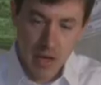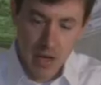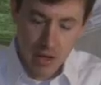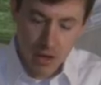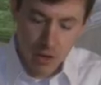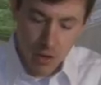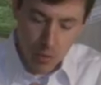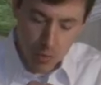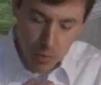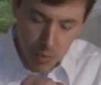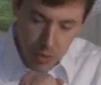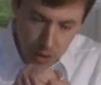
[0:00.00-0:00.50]

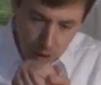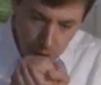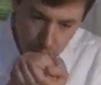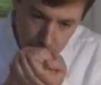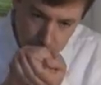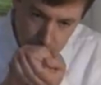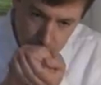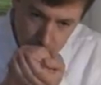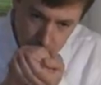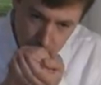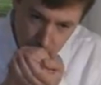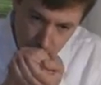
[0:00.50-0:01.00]
opening
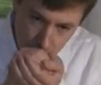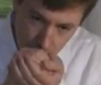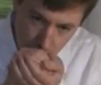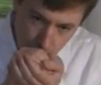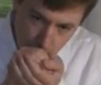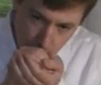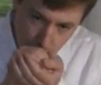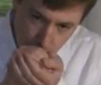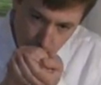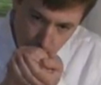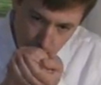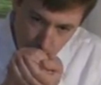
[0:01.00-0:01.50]
and just kind of
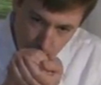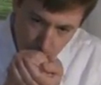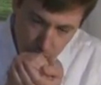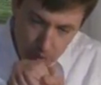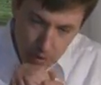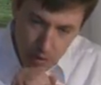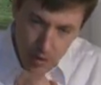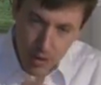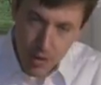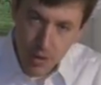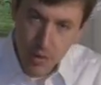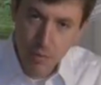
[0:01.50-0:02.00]

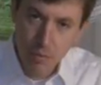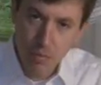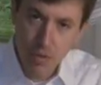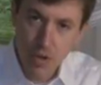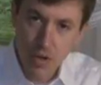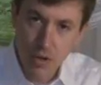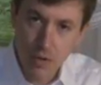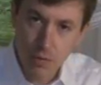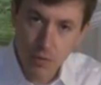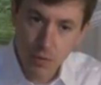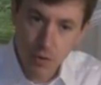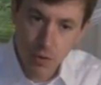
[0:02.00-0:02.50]

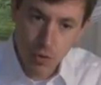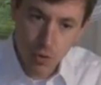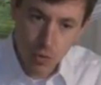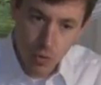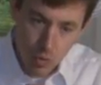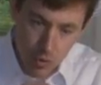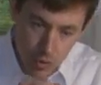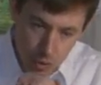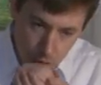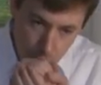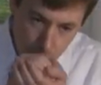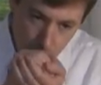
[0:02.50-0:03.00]
breathe a
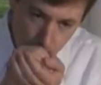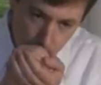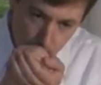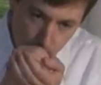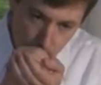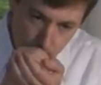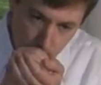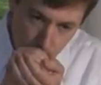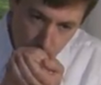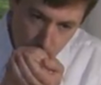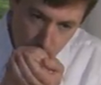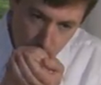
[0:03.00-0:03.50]
few
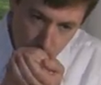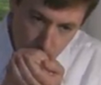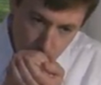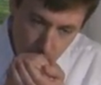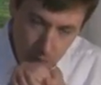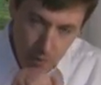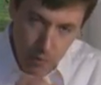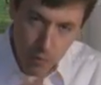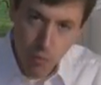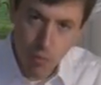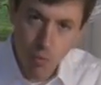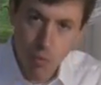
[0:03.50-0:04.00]

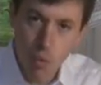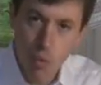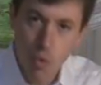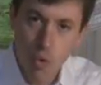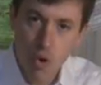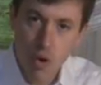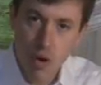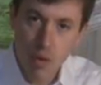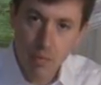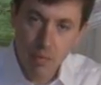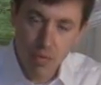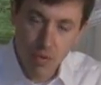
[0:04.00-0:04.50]

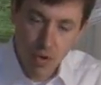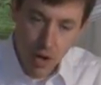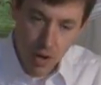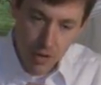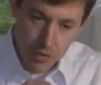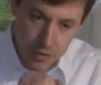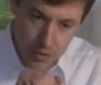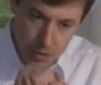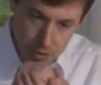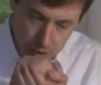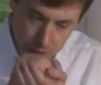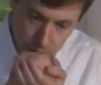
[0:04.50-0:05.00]
warm
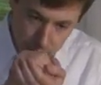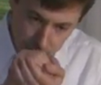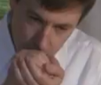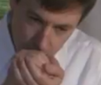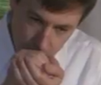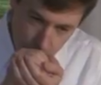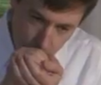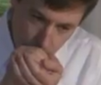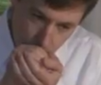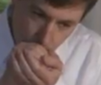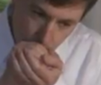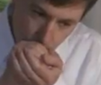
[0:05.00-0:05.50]
breaths in there